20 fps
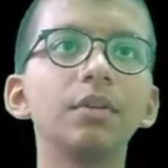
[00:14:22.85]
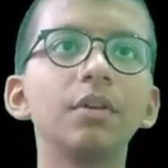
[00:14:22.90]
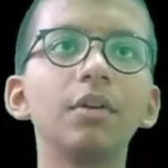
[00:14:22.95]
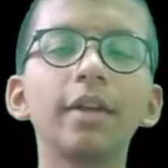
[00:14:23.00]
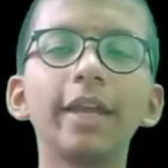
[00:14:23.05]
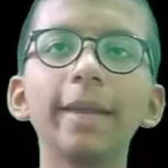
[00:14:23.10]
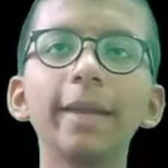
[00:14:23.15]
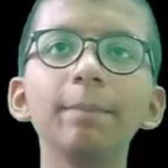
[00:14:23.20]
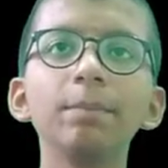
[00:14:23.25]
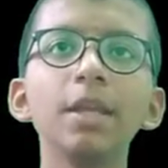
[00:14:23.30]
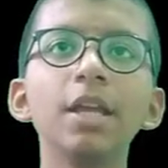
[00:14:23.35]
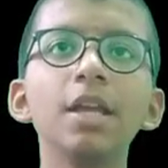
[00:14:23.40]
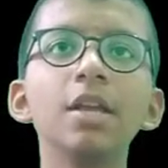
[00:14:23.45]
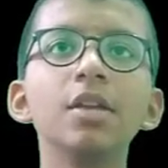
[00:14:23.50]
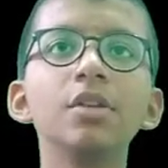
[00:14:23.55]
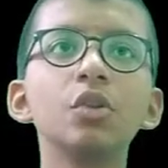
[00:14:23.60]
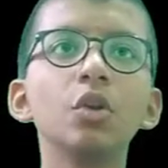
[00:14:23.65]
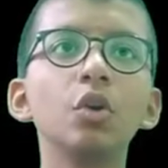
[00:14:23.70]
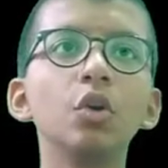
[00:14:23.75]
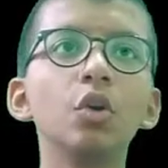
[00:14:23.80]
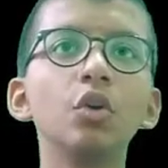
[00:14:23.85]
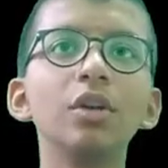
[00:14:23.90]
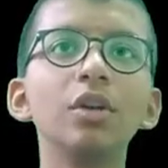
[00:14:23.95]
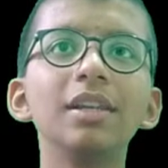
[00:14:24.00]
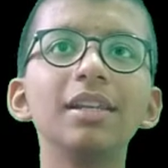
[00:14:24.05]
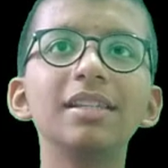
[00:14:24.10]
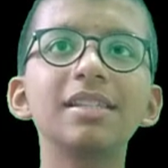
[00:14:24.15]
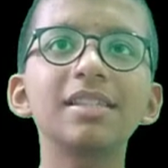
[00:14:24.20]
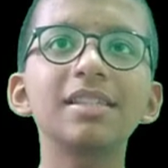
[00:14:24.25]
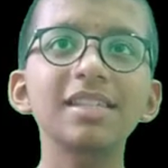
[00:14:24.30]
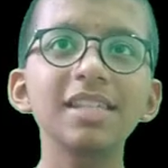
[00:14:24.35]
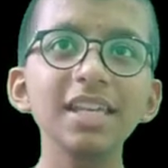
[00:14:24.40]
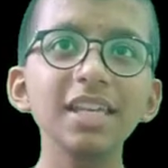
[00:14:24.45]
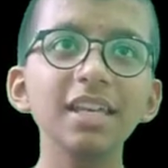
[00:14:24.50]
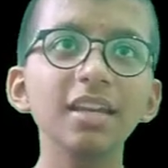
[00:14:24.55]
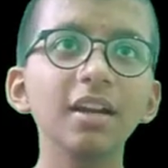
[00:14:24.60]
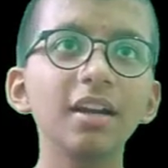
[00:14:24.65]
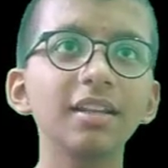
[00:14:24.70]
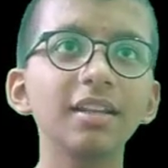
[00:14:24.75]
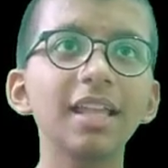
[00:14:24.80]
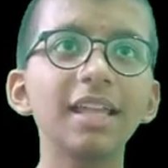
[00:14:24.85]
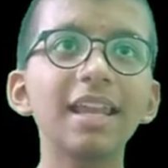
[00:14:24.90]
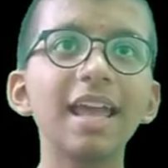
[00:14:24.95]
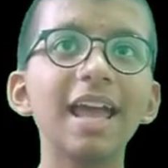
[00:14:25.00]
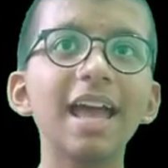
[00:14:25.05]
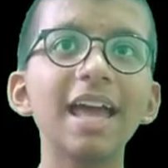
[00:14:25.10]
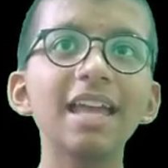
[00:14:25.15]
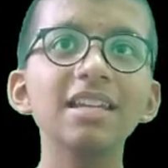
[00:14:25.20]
Okay, so see here that